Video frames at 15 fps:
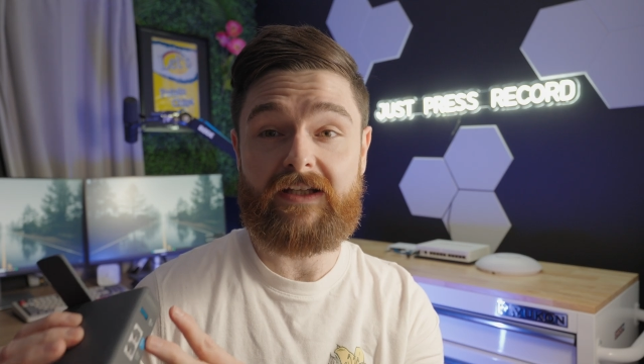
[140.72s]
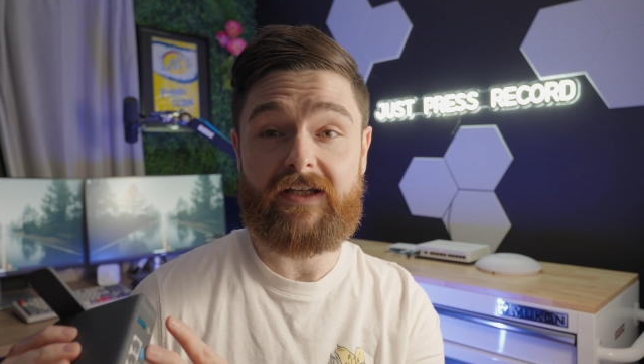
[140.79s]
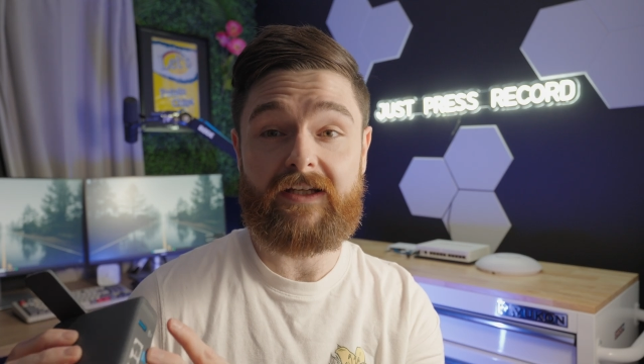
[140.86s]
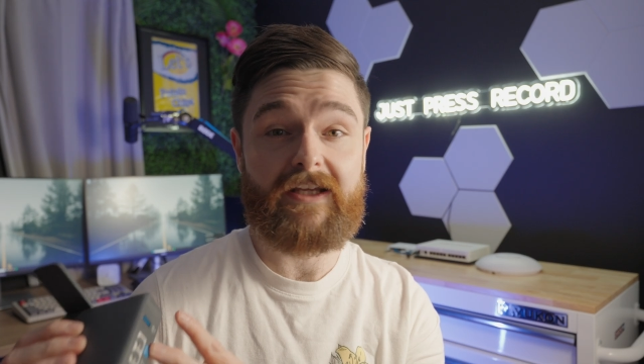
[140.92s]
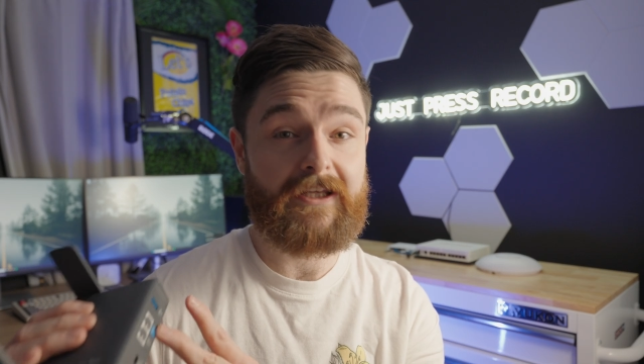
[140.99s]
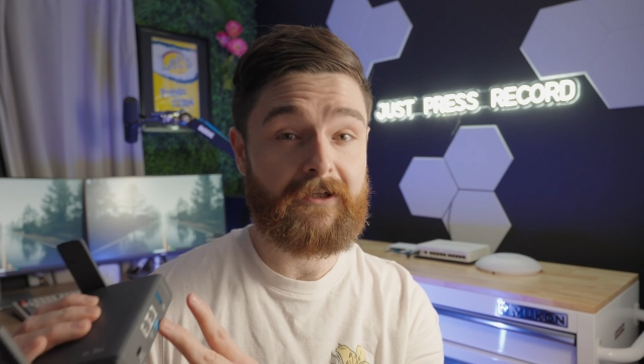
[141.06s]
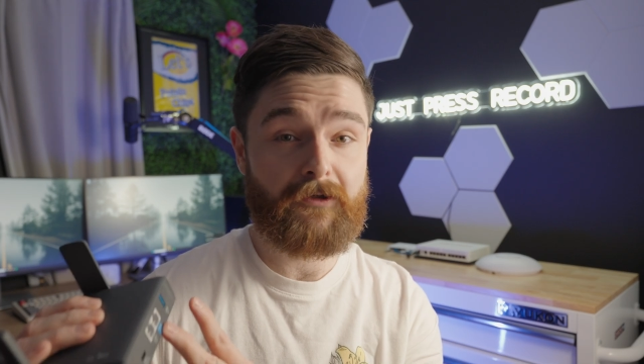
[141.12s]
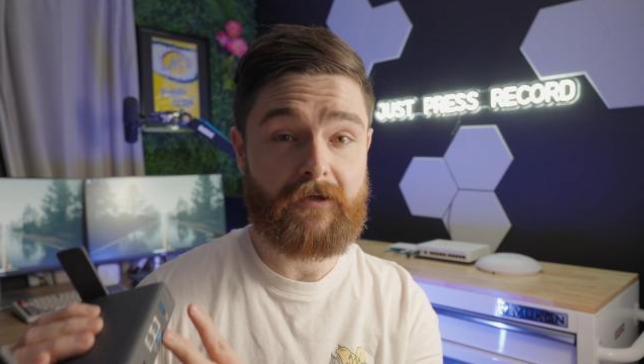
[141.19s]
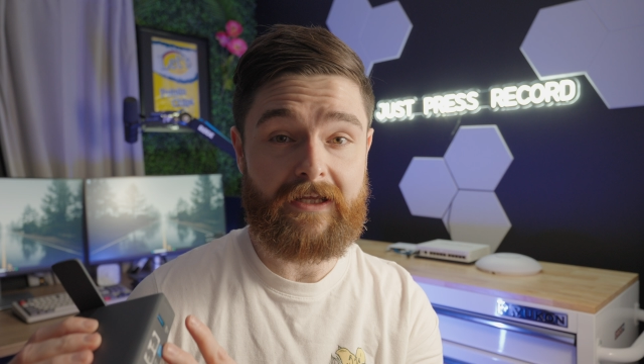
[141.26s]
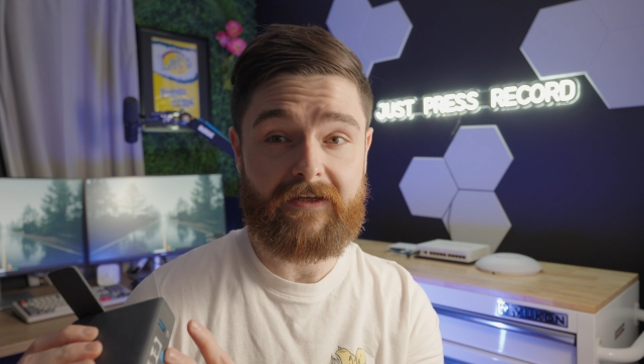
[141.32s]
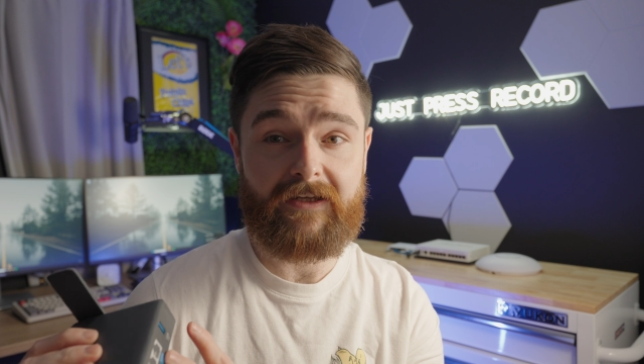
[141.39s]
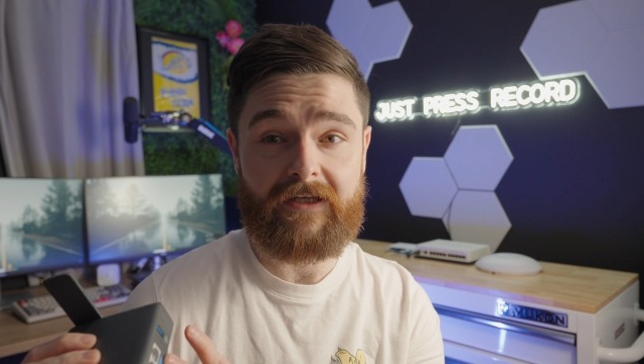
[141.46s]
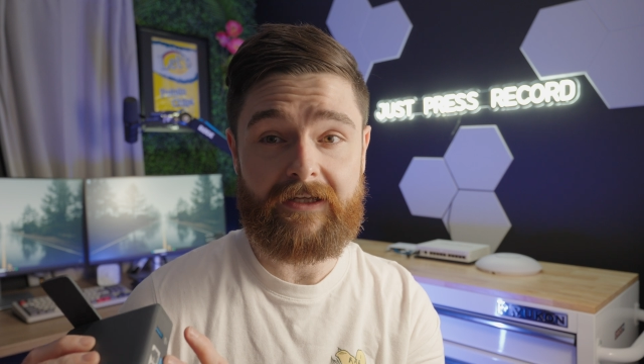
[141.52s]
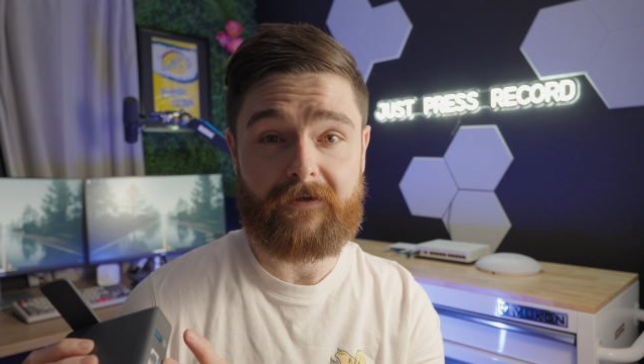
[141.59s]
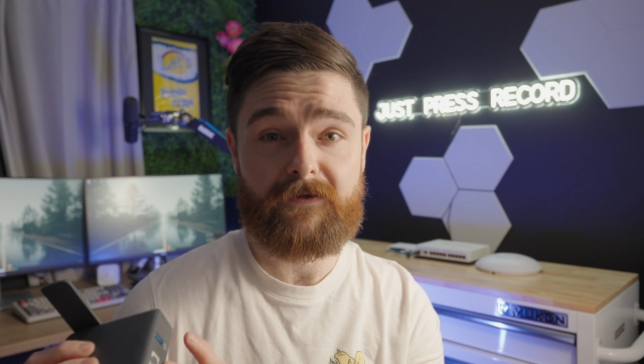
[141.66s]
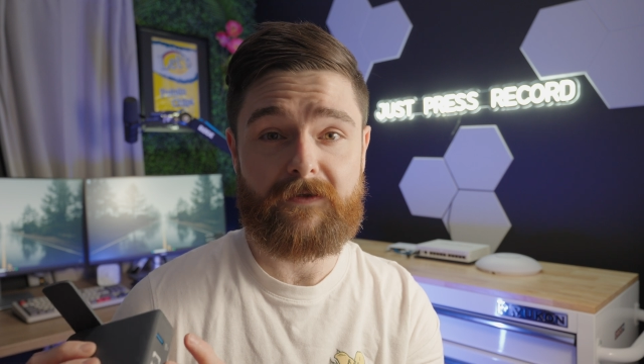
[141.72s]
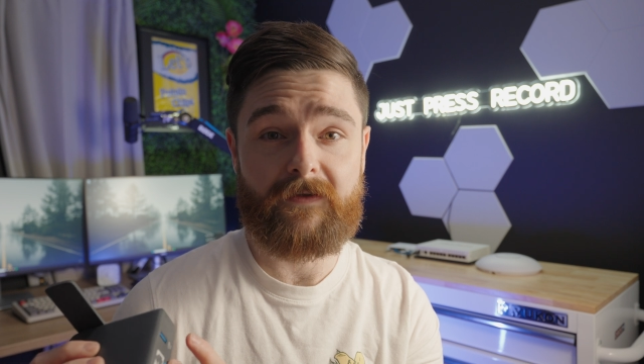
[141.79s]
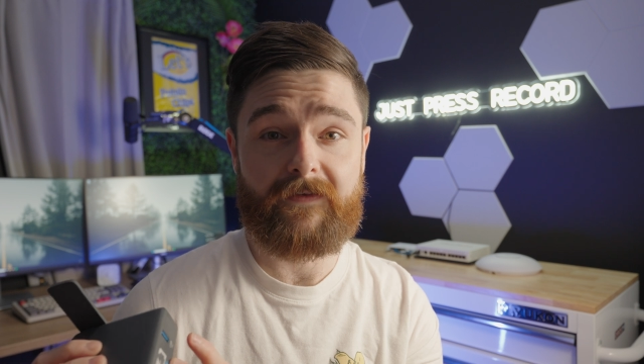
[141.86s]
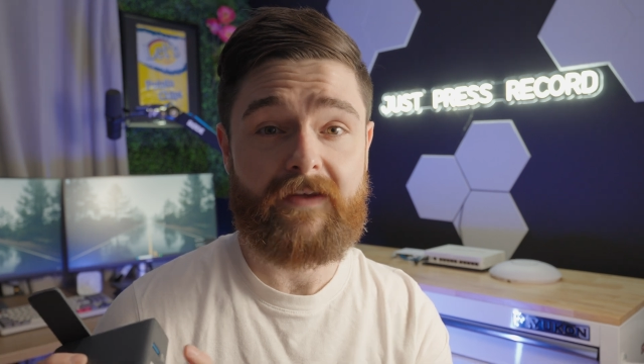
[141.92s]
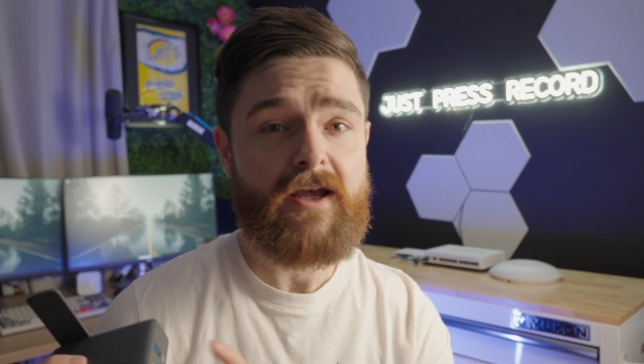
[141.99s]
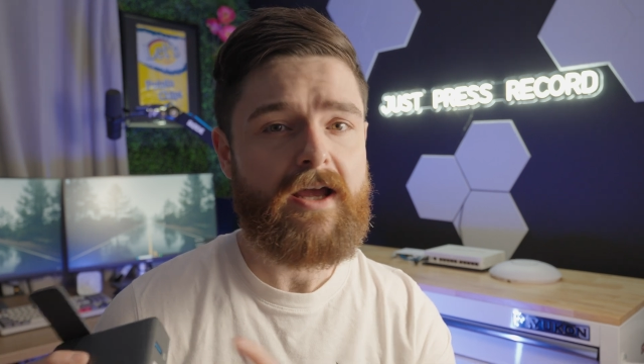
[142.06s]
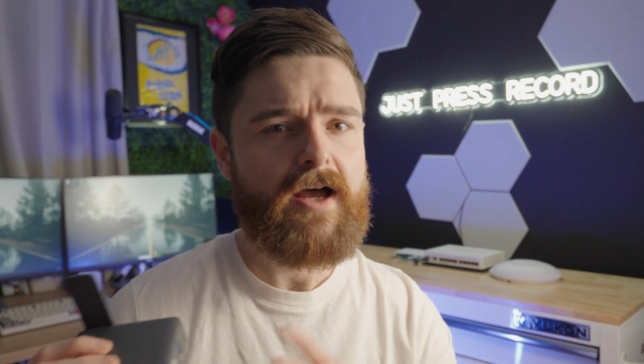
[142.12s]
gig internet
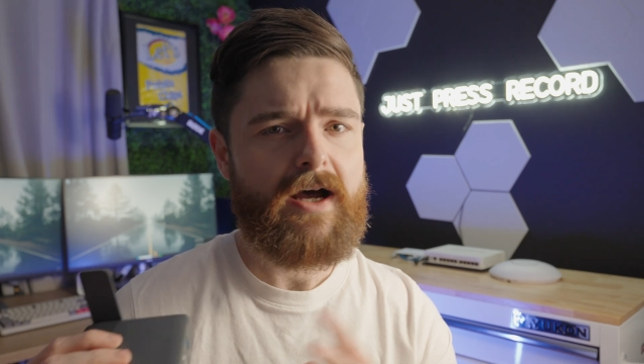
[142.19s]
connections.